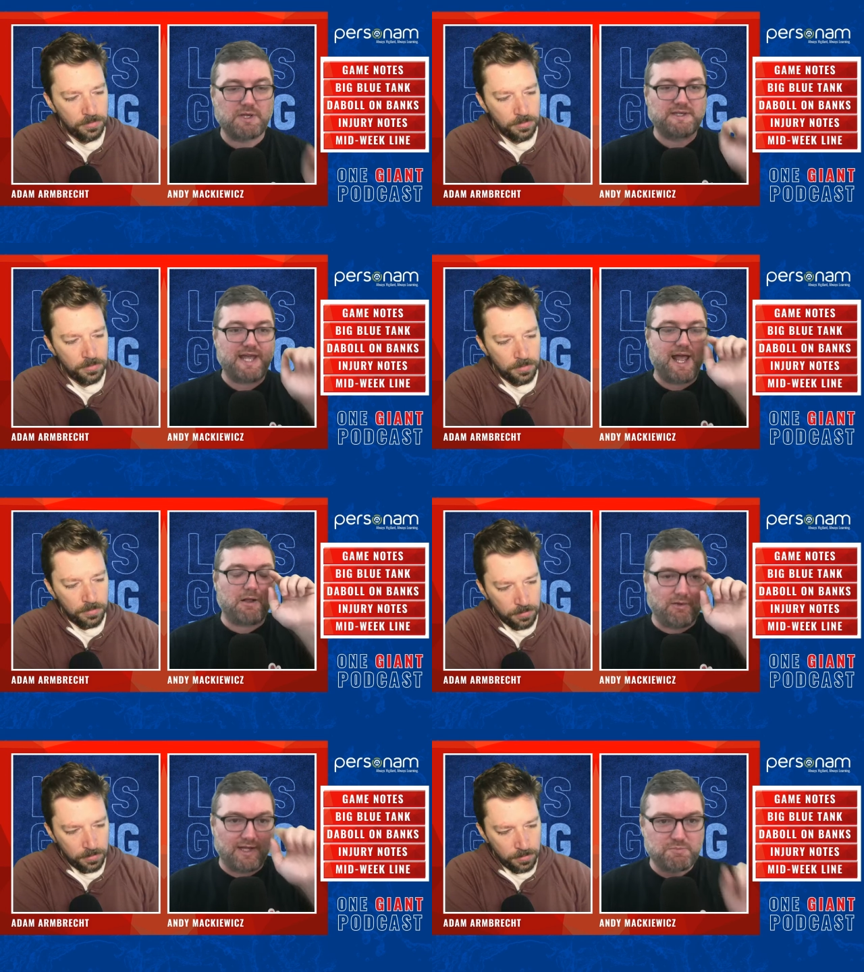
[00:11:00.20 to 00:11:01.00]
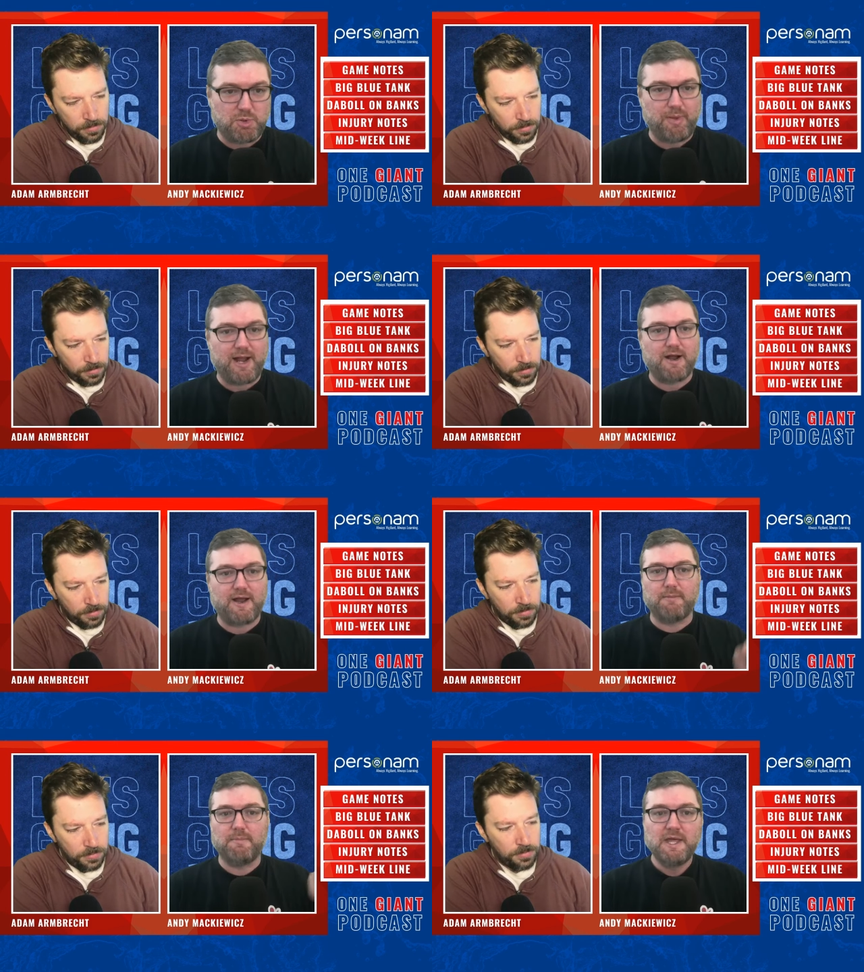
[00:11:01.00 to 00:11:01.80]
Speaker 1: tackle. Let's prepare
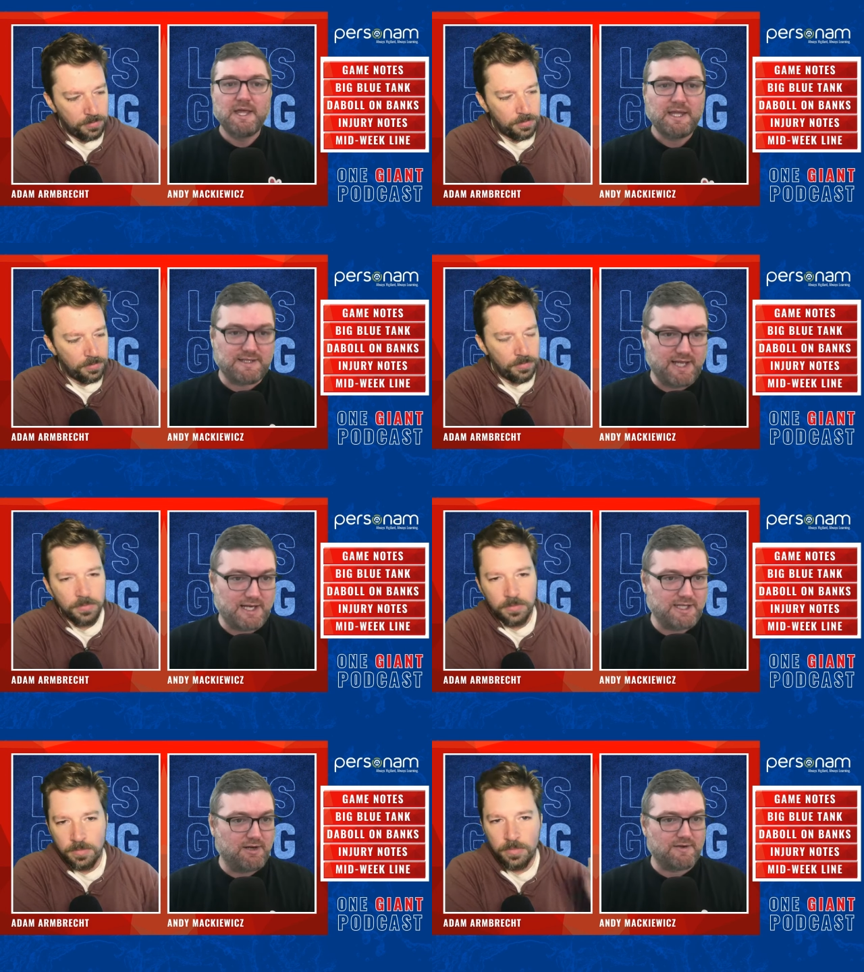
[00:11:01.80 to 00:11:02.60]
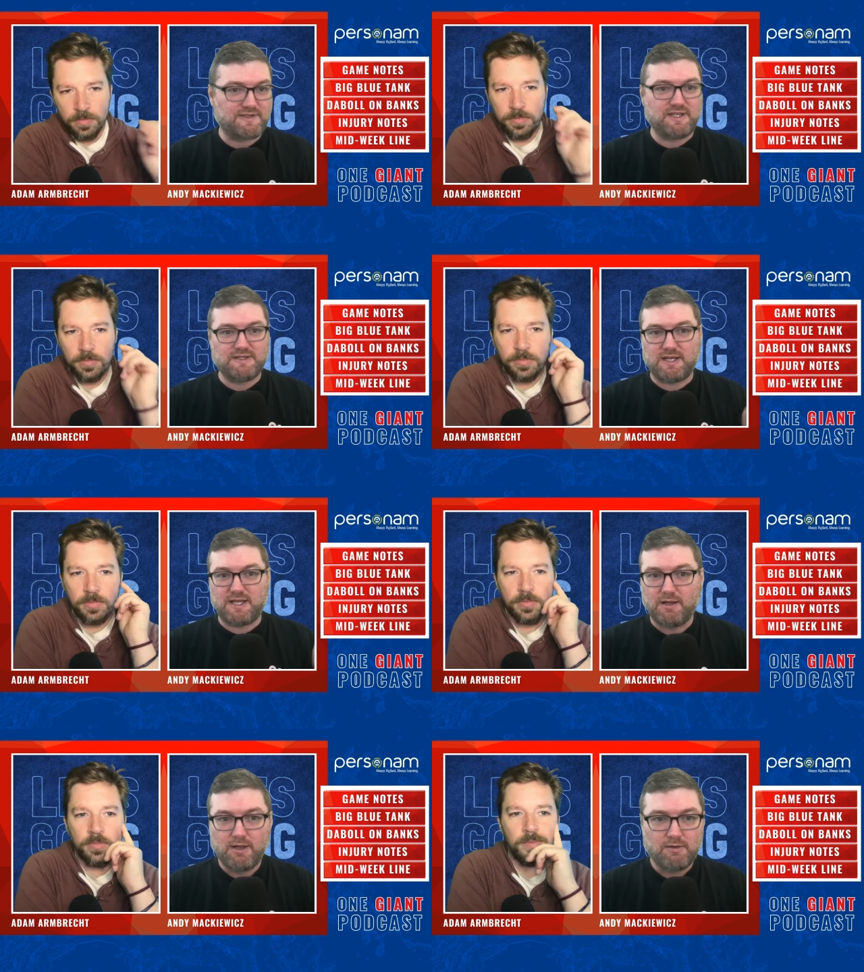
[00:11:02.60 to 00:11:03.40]
him. He's got a year of
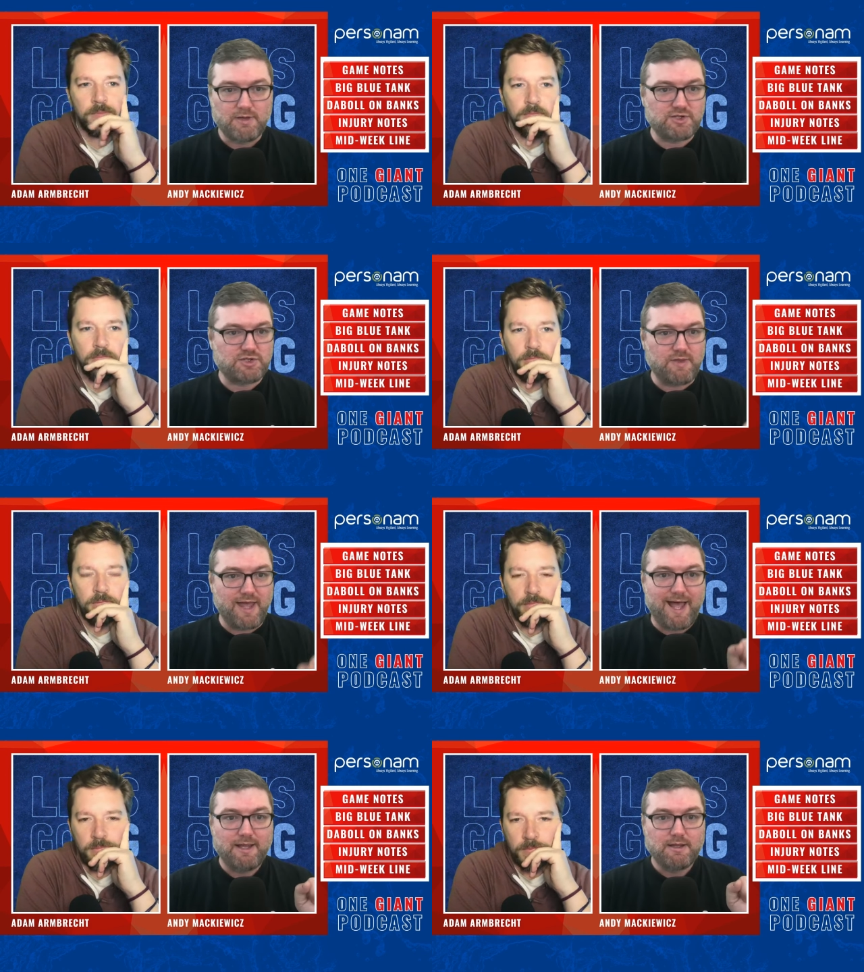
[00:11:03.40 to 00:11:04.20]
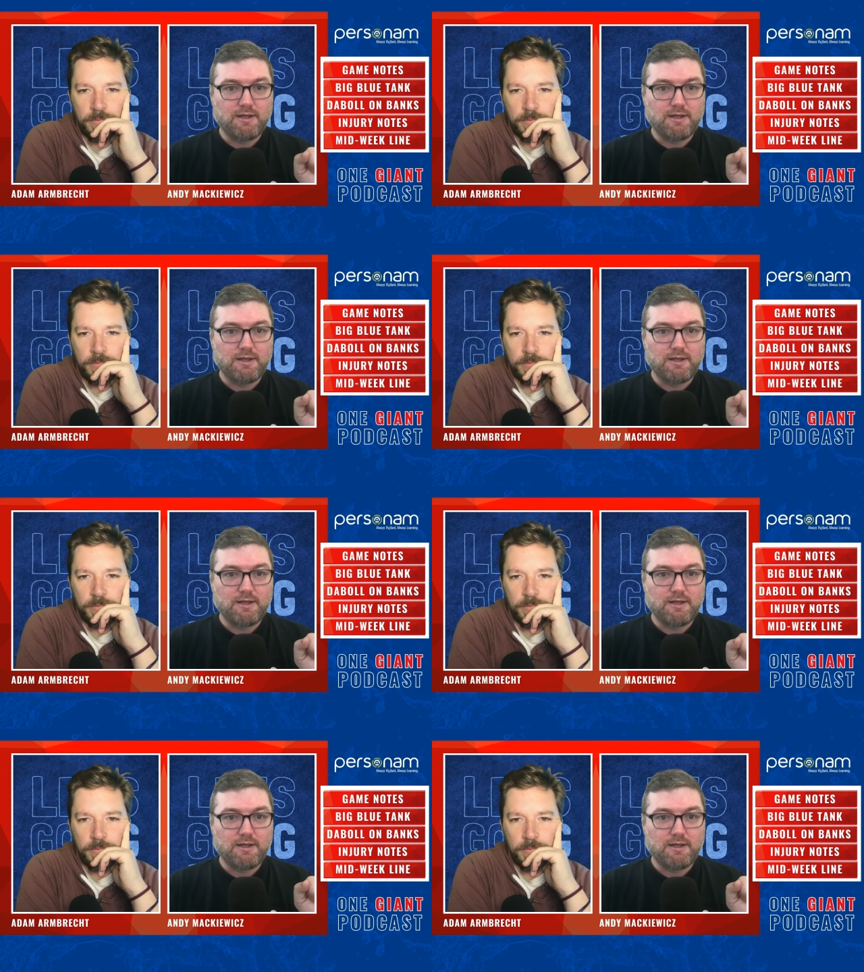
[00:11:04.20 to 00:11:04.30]
seasoning. Let's do that.